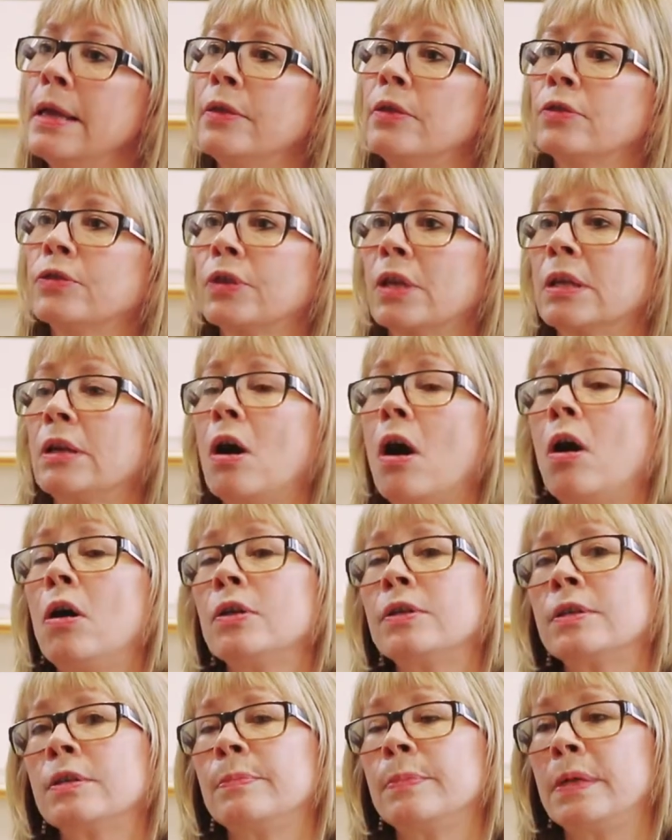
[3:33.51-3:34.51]
There's going to
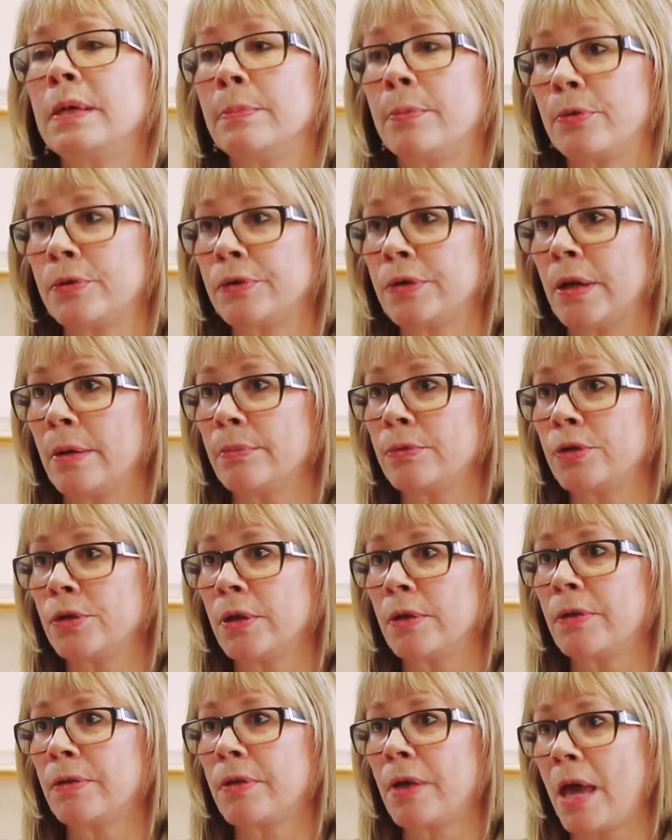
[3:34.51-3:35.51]
also be a
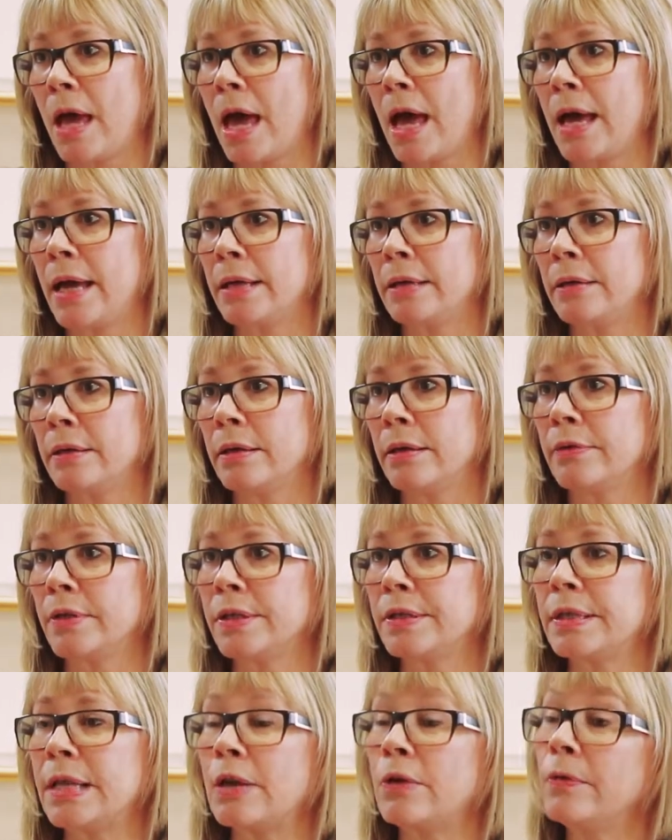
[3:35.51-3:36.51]
presumption that
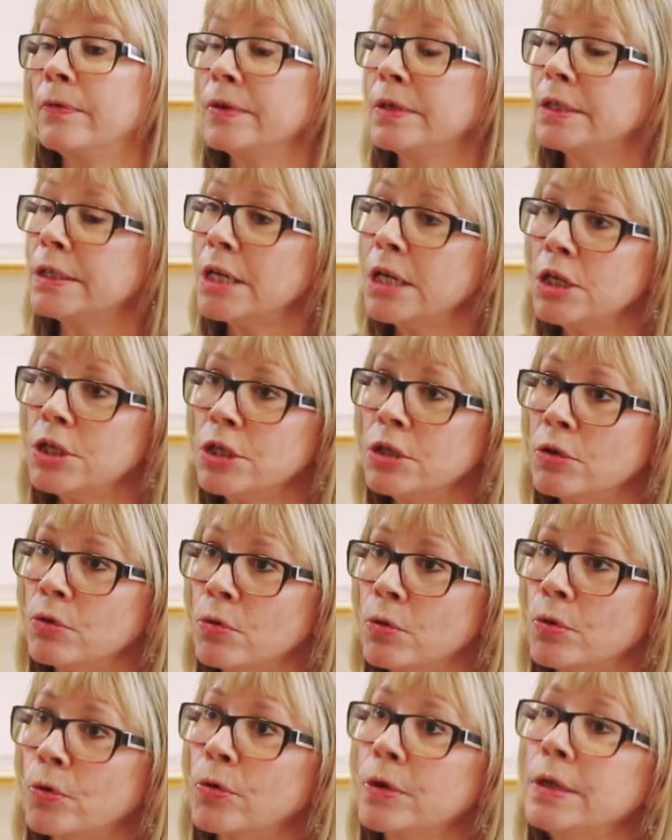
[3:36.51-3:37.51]
the standard visitation
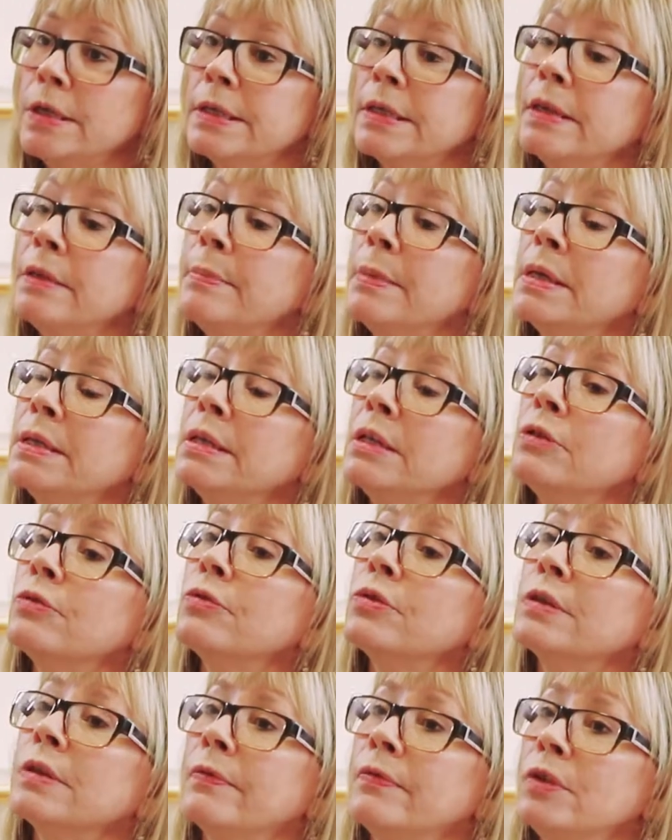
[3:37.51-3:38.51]
order is in the best
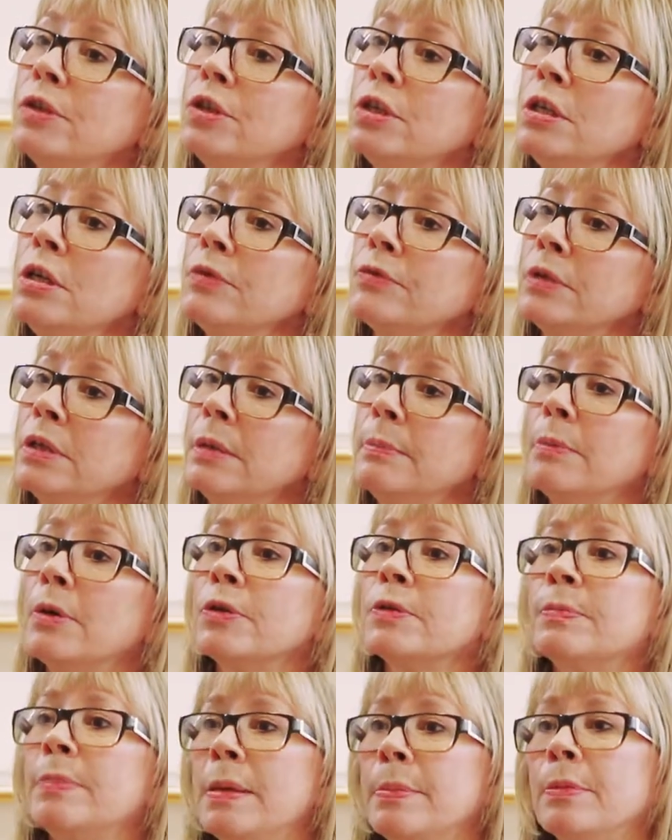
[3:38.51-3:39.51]
interest of the children, and
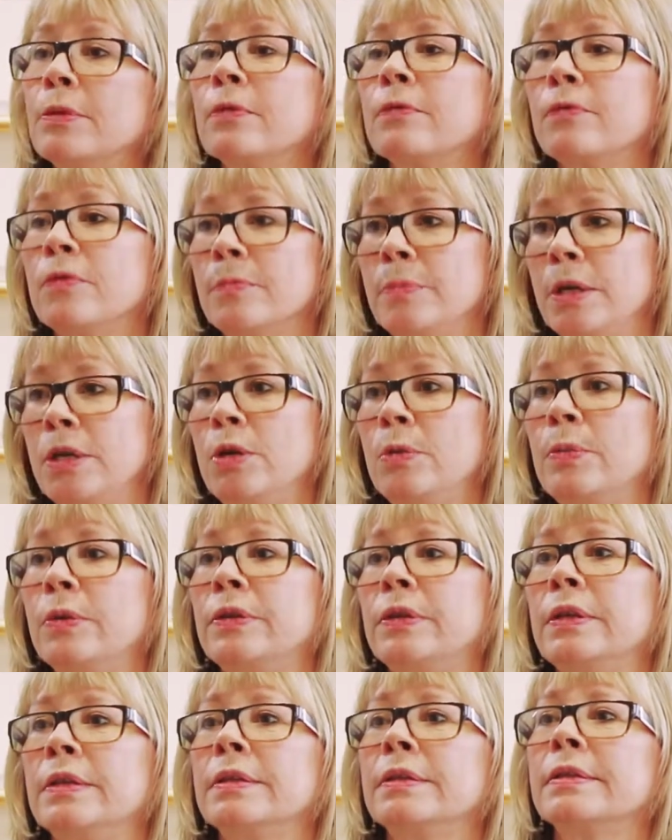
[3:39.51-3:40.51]
most people are familiar
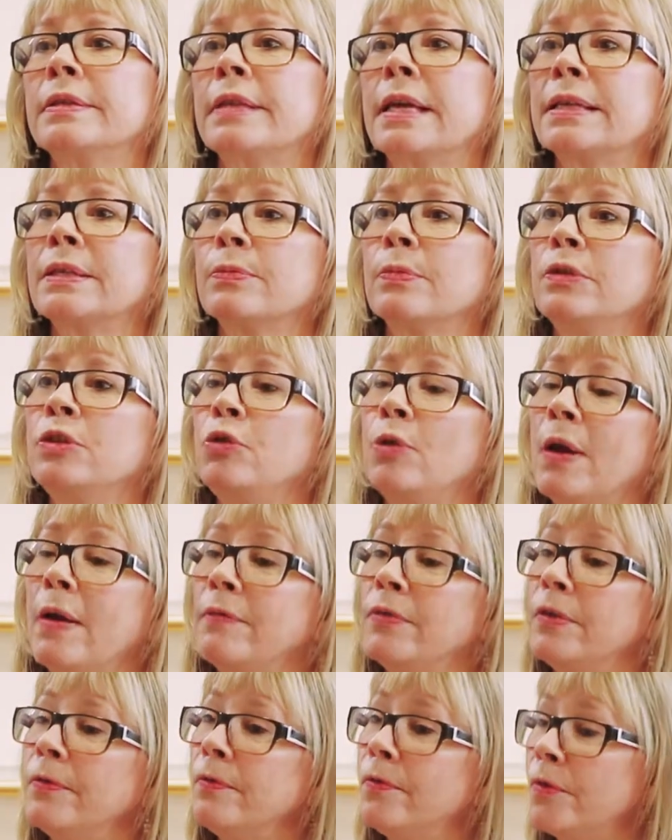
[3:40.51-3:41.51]
with this. That's when you
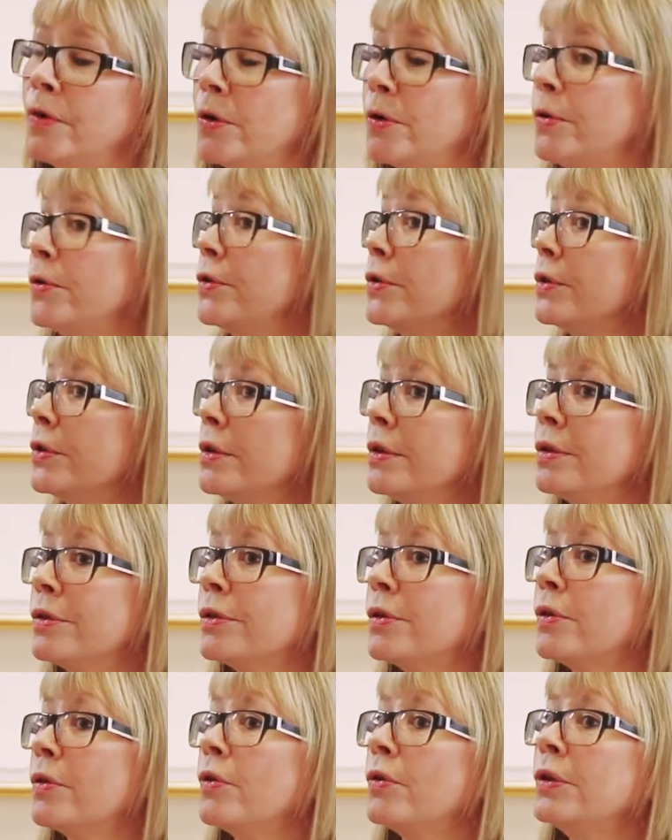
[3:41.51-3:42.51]
have the first, the
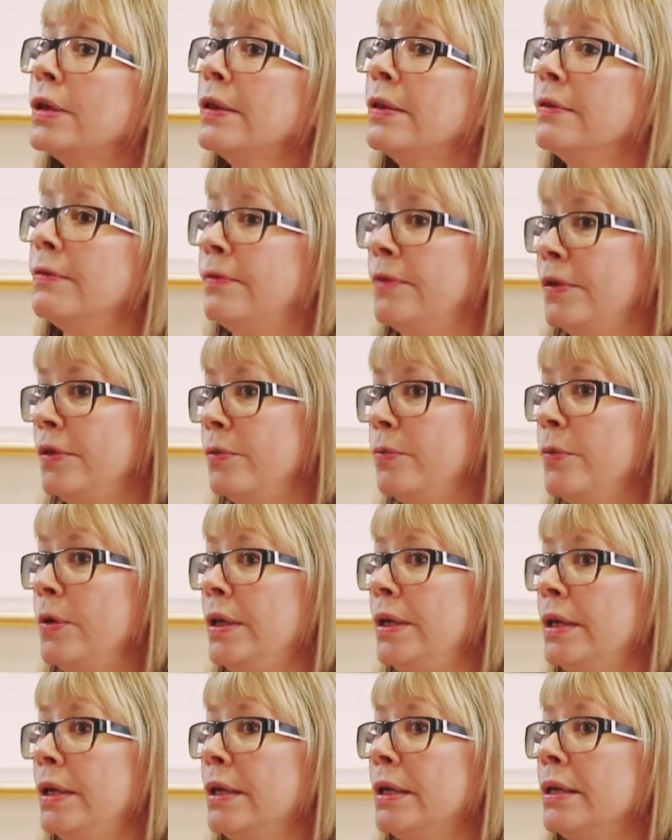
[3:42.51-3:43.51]
third, and the fifth
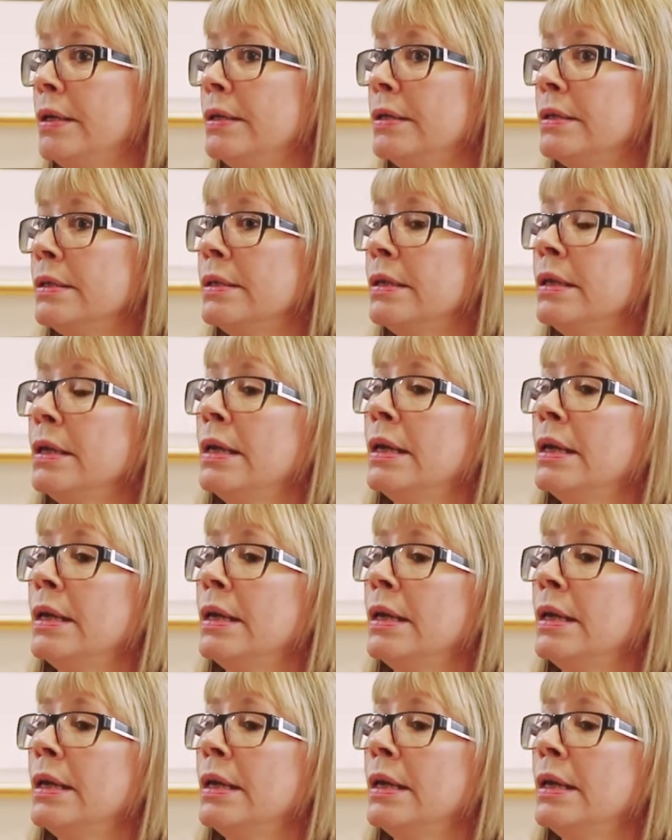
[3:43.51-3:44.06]
weekend.